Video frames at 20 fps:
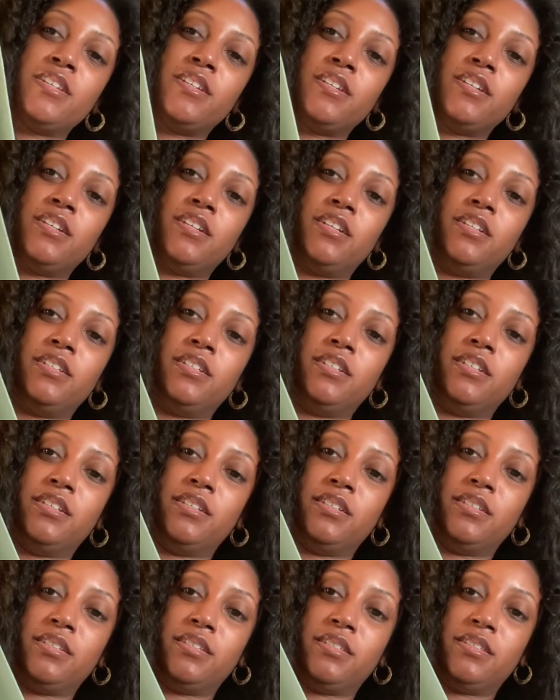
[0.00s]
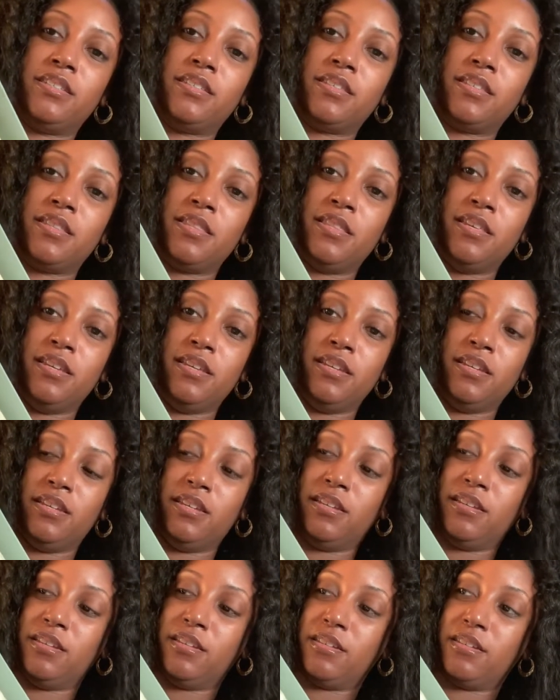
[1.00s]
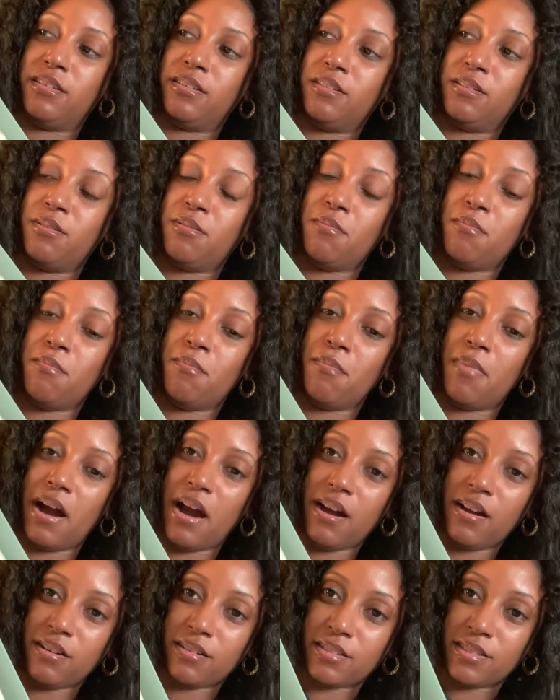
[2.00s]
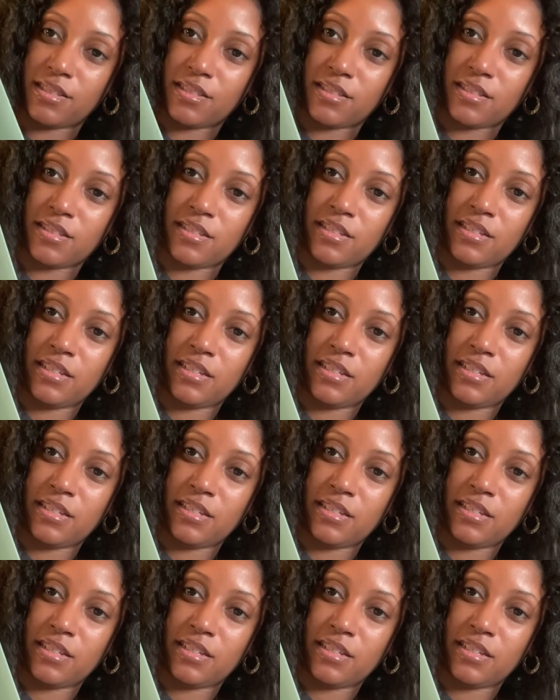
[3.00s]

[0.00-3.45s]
it is the box,